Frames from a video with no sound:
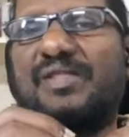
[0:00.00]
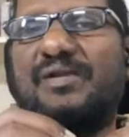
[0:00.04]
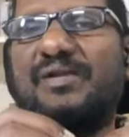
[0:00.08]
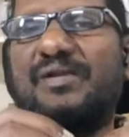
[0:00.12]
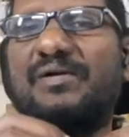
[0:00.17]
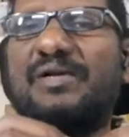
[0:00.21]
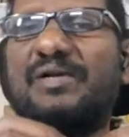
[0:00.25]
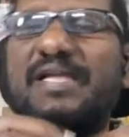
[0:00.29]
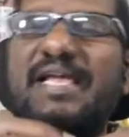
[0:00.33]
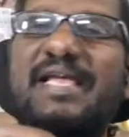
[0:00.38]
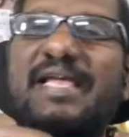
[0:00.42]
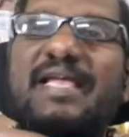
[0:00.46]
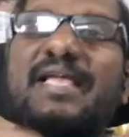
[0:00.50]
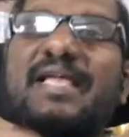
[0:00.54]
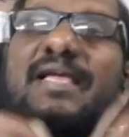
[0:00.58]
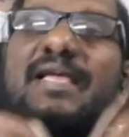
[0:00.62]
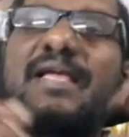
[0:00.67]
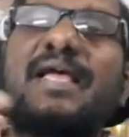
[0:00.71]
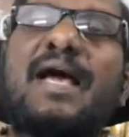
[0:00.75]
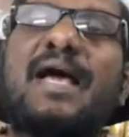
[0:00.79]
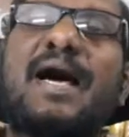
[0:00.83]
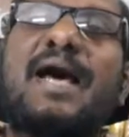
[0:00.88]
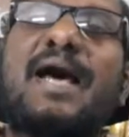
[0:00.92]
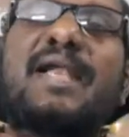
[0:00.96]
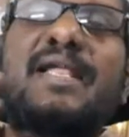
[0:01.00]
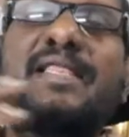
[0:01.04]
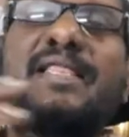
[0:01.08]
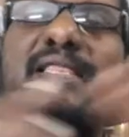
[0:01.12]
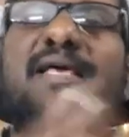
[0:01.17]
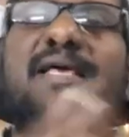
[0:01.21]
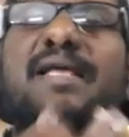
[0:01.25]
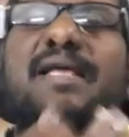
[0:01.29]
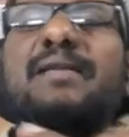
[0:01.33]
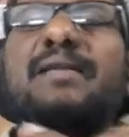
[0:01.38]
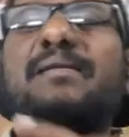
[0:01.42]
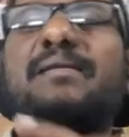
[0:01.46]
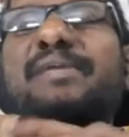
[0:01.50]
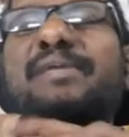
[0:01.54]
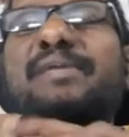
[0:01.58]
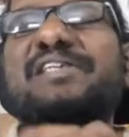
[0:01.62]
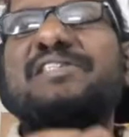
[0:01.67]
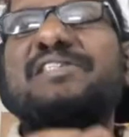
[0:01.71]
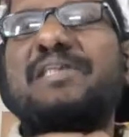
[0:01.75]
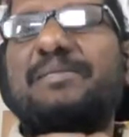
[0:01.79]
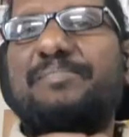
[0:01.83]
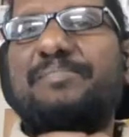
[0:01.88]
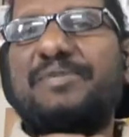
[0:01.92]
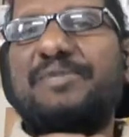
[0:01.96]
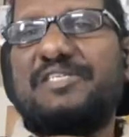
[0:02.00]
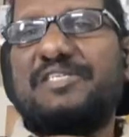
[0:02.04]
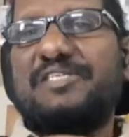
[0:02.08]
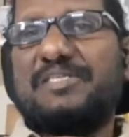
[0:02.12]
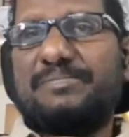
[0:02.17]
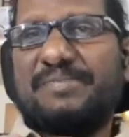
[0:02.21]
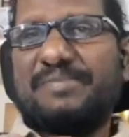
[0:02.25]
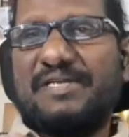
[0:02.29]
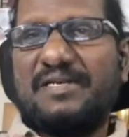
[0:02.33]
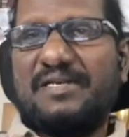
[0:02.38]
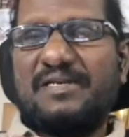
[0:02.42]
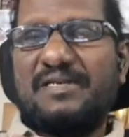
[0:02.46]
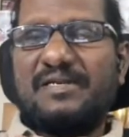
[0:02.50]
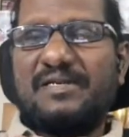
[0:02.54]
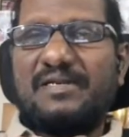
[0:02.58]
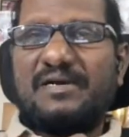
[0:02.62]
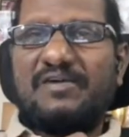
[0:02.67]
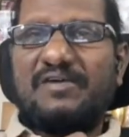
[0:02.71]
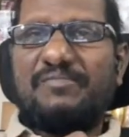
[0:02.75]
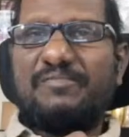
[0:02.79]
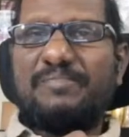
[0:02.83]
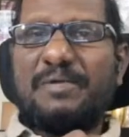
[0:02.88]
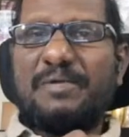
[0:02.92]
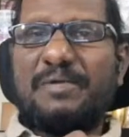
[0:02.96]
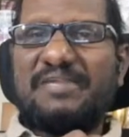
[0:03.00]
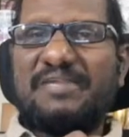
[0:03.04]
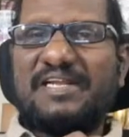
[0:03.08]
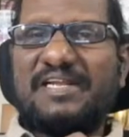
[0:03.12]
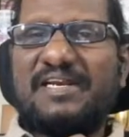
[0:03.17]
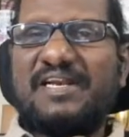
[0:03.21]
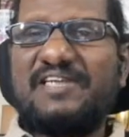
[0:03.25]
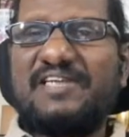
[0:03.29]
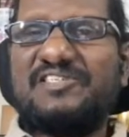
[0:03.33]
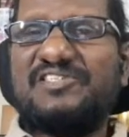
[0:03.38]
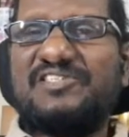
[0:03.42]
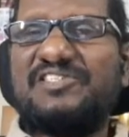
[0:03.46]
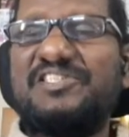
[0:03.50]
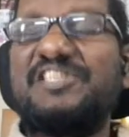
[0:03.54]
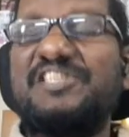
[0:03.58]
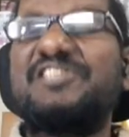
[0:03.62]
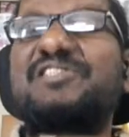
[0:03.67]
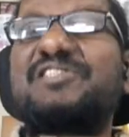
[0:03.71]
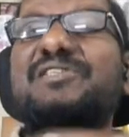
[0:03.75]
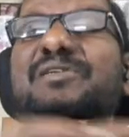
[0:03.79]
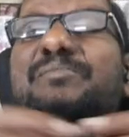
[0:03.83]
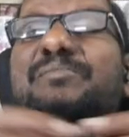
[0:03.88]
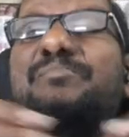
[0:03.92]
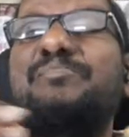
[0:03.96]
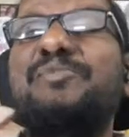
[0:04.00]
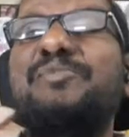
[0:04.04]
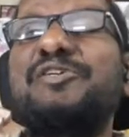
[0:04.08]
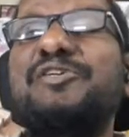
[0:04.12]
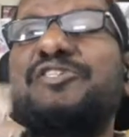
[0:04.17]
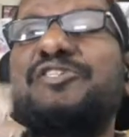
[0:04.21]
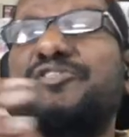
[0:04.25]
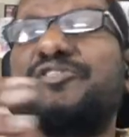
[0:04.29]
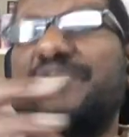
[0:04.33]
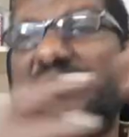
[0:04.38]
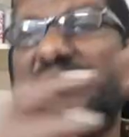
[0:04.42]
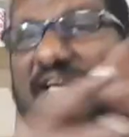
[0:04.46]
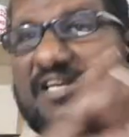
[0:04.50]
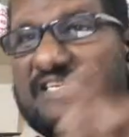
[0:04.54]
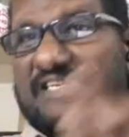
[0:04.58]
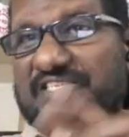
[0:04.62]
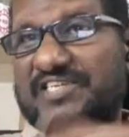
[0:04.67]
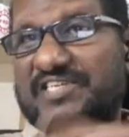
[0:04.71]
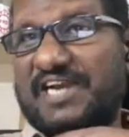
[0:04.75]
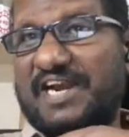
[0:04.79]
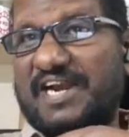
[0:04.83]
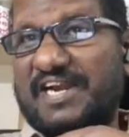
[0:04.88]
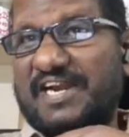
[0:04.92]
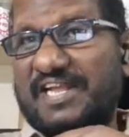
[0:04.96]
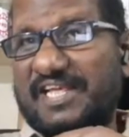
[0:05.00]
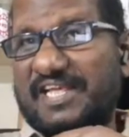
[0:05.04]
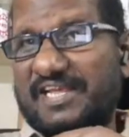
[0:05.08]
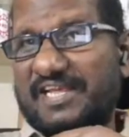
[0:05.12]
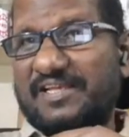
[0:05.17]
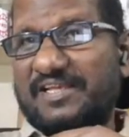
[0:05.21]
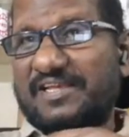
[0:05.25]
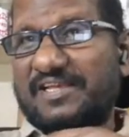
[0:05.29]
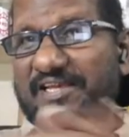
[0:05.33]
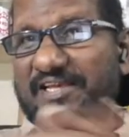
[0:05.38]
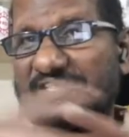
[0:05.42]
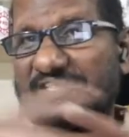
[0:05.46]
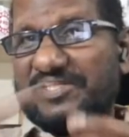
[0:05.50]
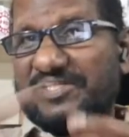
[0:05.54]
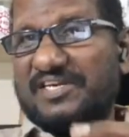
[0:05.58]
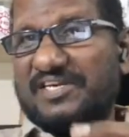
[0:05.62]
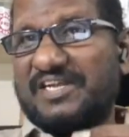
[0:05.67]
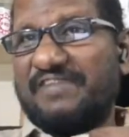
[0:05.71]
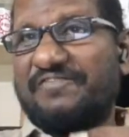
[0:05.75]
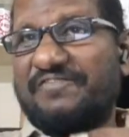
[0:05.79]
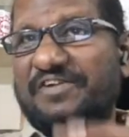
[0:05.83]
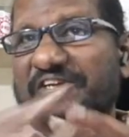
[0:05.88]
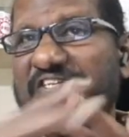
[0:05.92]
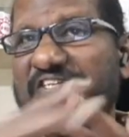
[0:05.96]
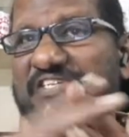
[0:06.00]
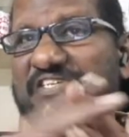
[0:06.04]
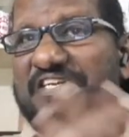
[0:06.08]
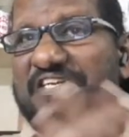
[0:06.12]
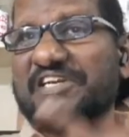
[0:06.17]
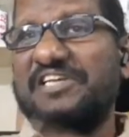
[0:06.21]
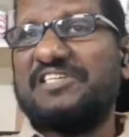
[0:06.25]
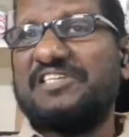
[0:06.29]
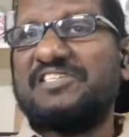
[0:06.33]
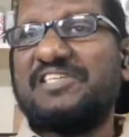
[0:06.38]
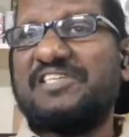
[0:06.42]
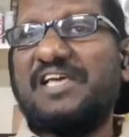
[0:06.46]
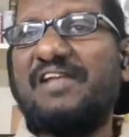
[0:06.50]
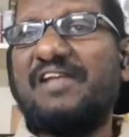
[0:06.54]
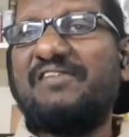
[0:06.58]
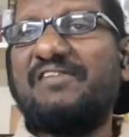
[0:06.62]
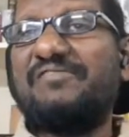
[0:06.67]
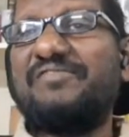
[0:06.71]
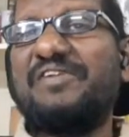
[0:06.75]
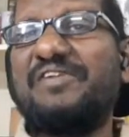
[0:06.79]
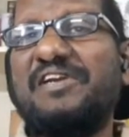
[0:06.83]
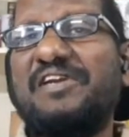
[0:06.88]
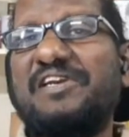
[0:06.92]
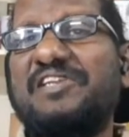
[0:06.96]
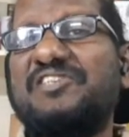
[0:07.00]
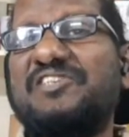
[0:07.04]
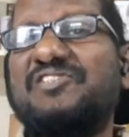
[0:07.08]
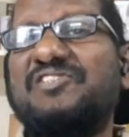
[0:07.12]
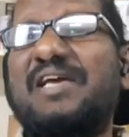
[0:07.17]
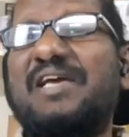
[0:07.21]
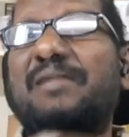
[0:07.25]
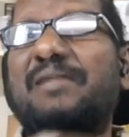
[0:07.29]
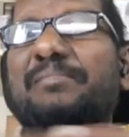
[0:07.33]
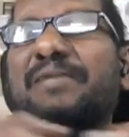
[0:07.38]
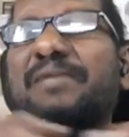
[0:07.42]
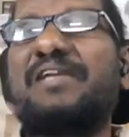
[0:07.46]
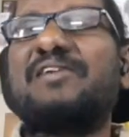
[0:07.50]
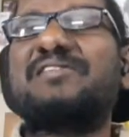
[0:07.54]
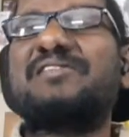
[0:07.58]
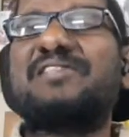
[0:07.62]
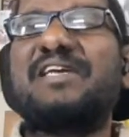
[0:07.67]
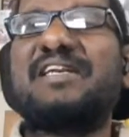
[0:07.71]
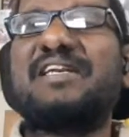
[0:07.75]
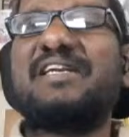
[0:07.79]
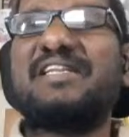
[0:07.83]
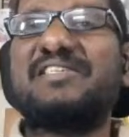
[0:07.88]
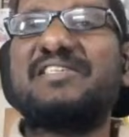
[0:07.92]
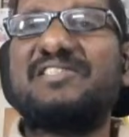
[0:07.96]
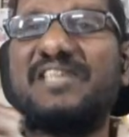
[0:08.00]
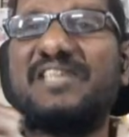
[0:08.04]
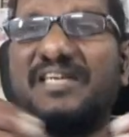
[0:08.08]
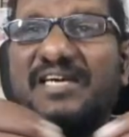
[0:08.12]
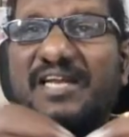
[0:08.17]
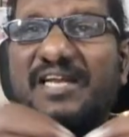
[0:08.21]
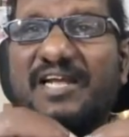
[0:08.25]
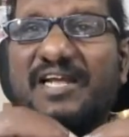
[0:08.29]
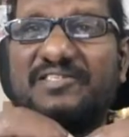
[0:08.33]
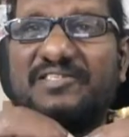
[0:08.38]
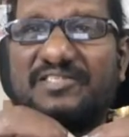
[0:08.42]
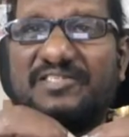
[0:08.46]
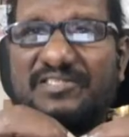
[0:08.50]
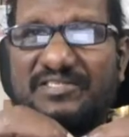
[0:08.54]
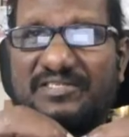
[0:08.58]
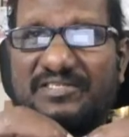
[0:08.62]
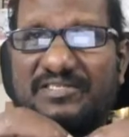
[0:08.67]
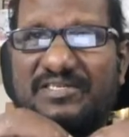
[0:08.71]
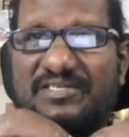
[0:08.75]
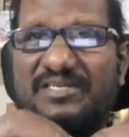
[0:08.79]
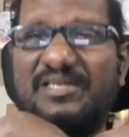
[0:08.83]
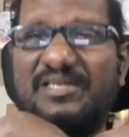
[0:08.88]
Okay. Another basic principle of public relations is mutual understanding. In the definition itself, it is there because that is the crux.